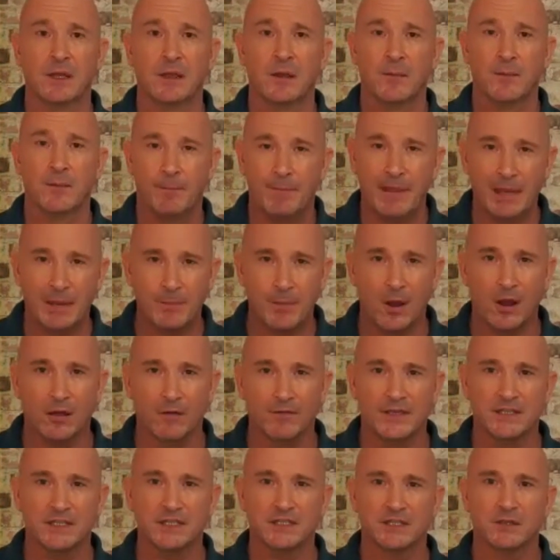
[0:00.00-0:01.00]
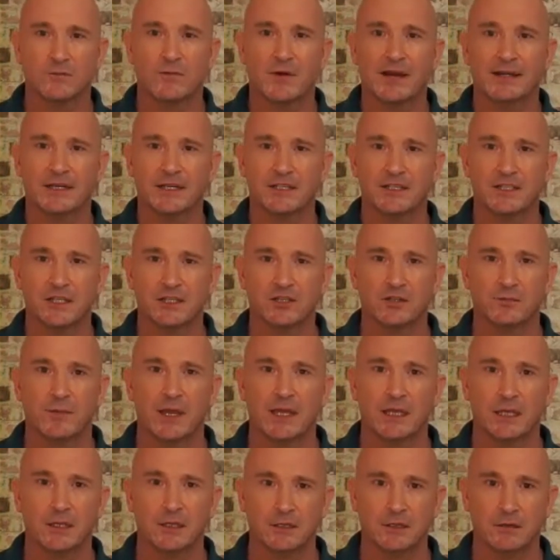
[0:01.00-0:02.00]
Big part of this is around
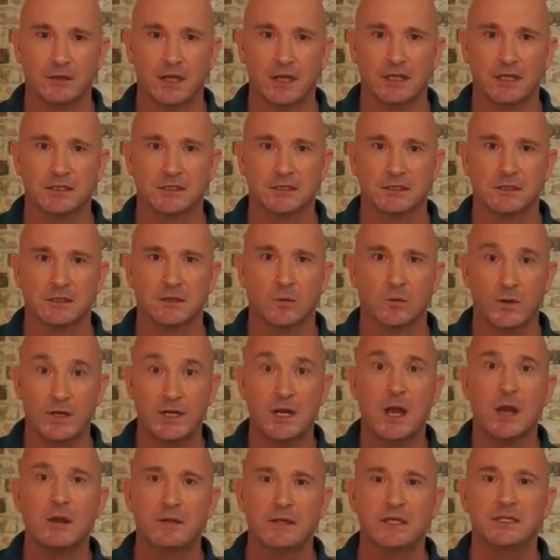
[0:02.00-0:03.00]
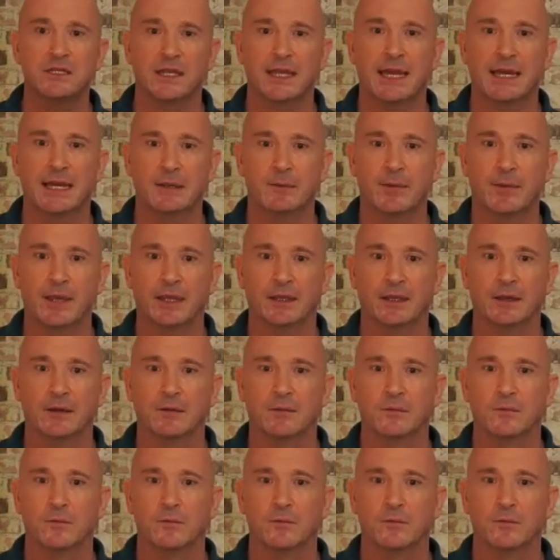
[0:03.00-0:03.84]
decision-making units. We know these are getting bigger.